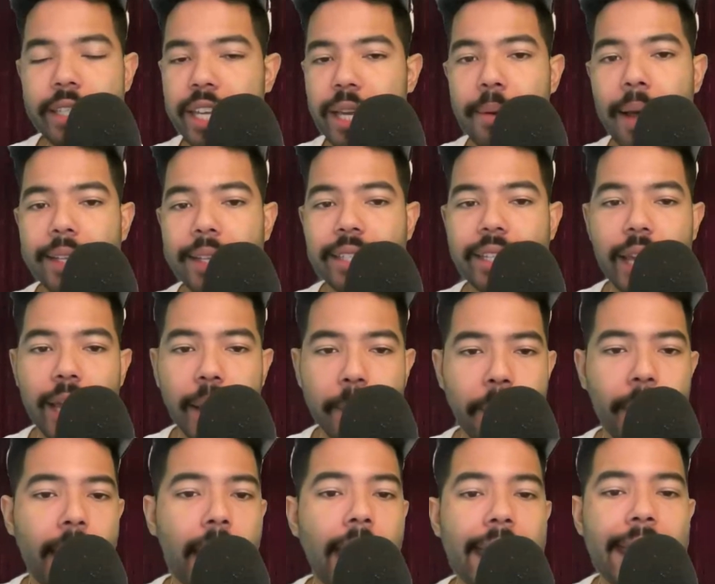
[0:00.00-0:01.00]
D-backs team
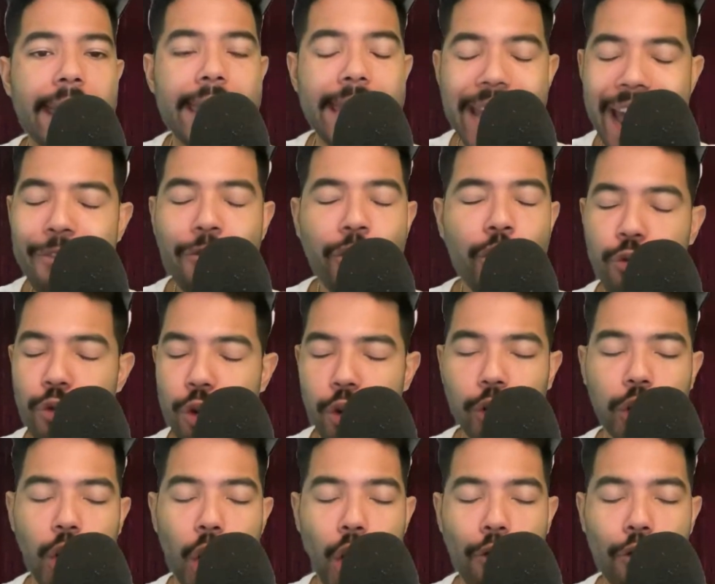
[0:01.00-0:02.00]
never
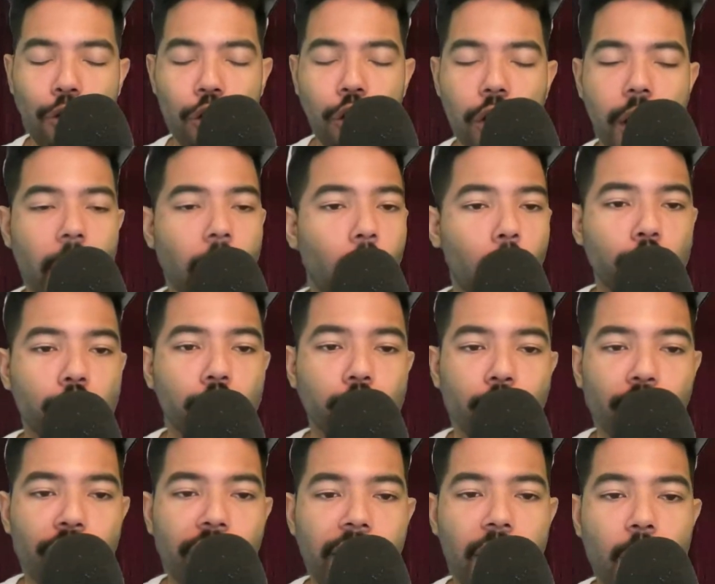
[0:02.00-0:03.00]
rolled over, and Lourdes
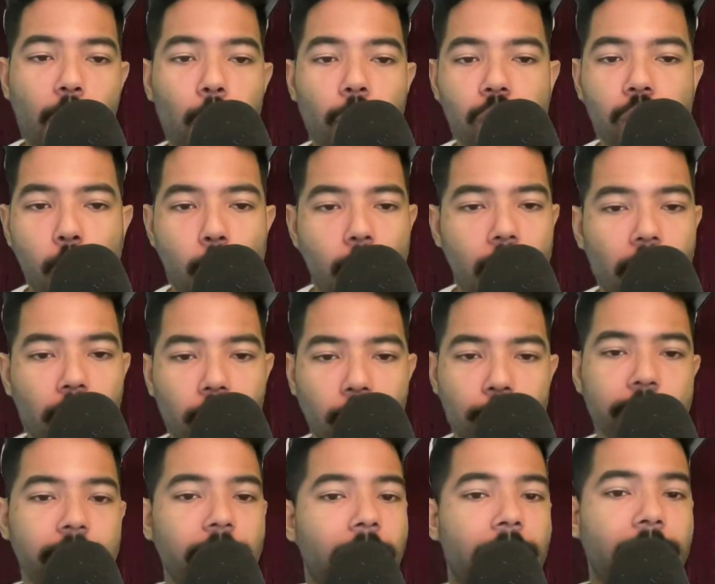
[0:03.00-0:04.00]
Gurriel was one of
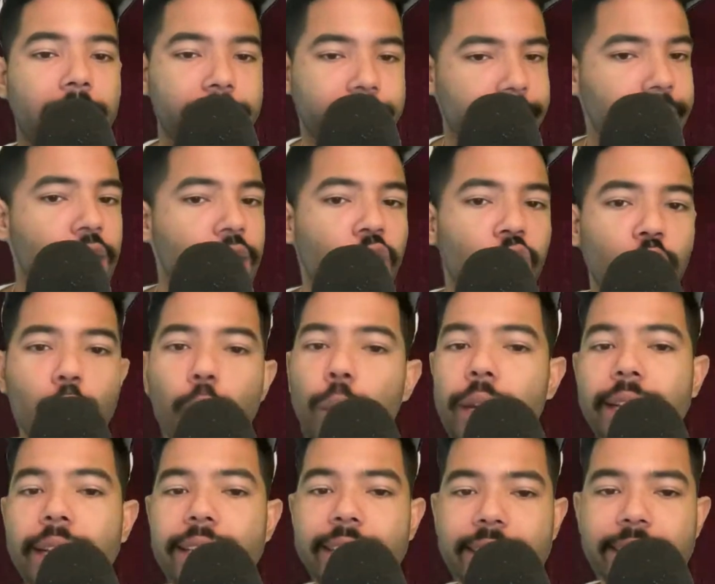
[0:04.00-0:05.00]
those guys.
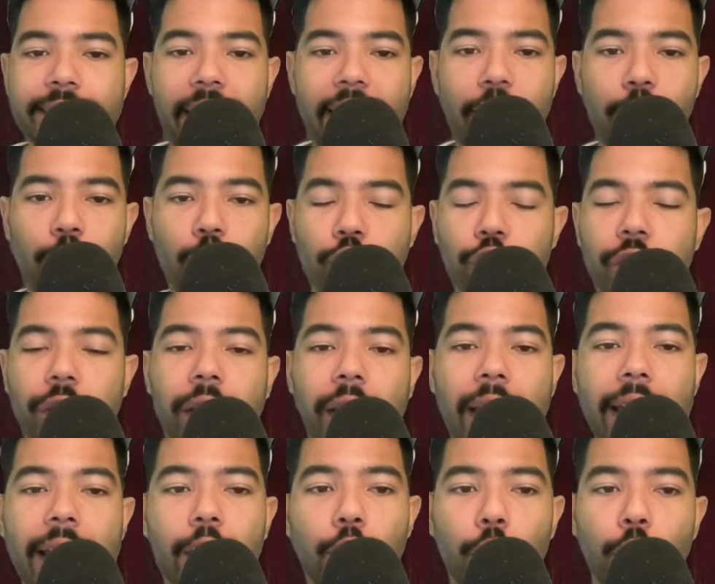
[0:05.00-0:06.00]
286 average and an
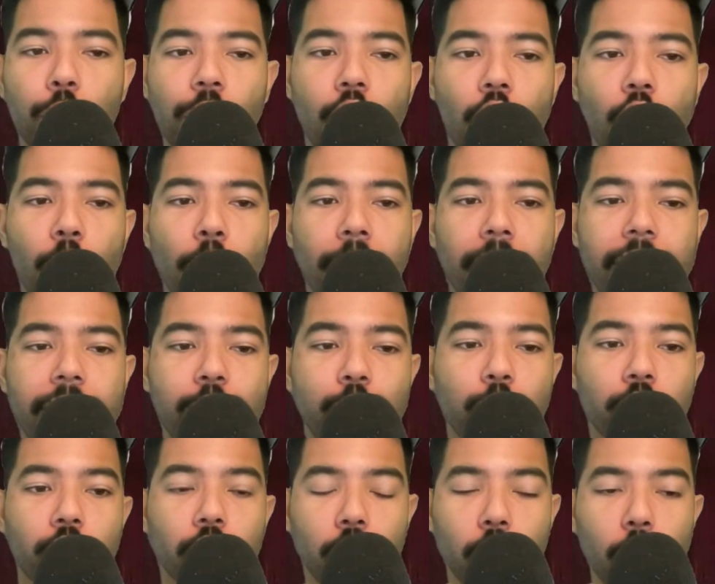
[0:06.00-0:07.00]
803 OPS
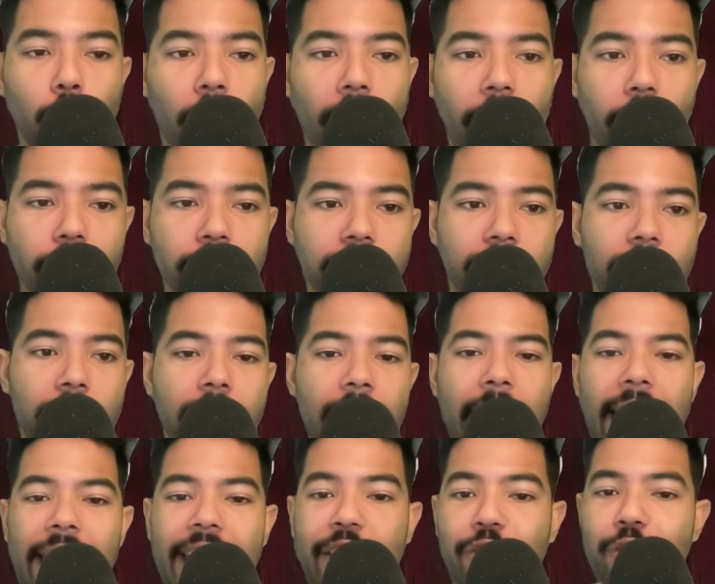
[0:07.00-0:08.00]
with two outs.
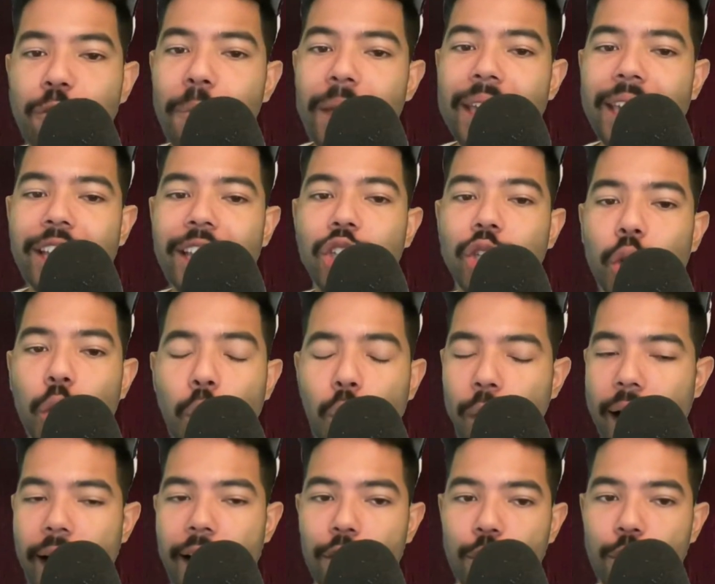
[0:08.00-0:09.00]
And if you make it two
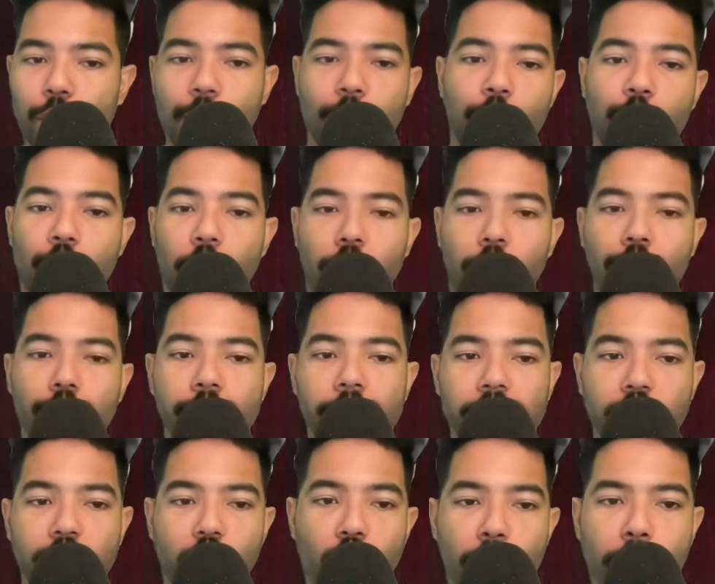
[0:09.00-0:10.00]
outs with runners in
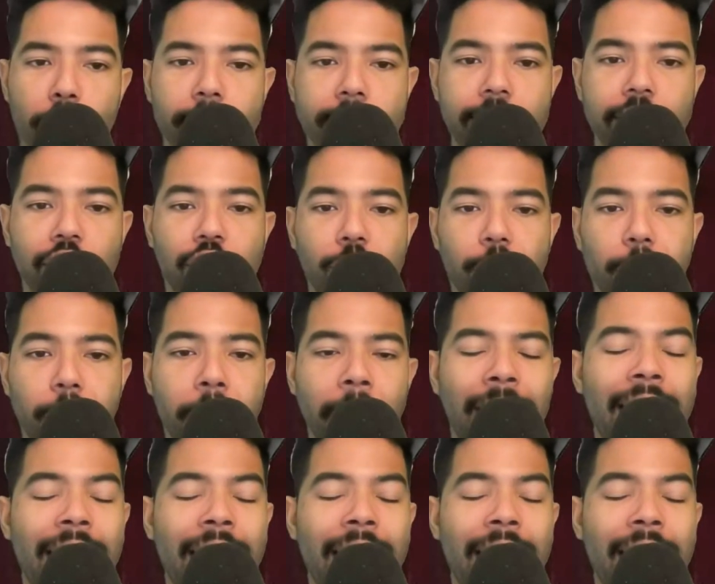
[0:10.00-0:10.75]
scoring position,